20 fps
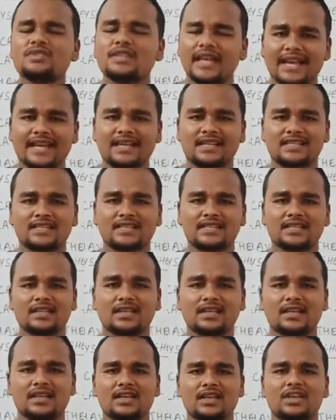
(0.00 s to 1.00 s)
eggs
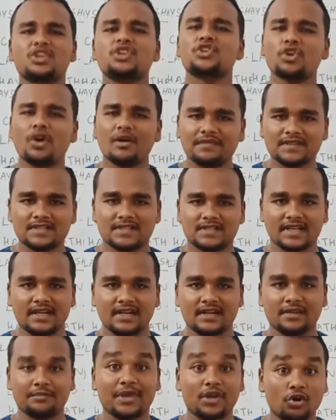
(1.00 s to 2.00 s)

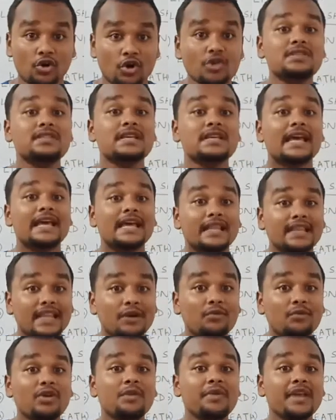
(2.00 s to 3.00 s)
soft-shelled? Because they
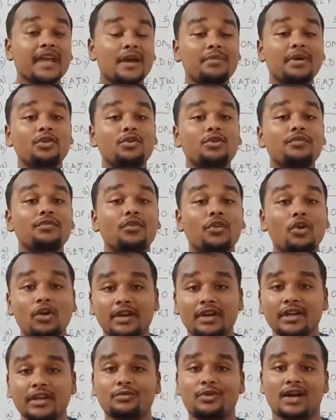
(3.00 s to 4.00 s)
will be able to
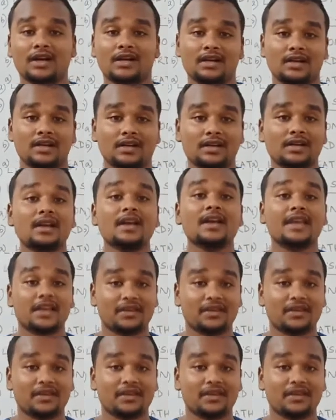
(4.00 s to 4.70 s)
float in water.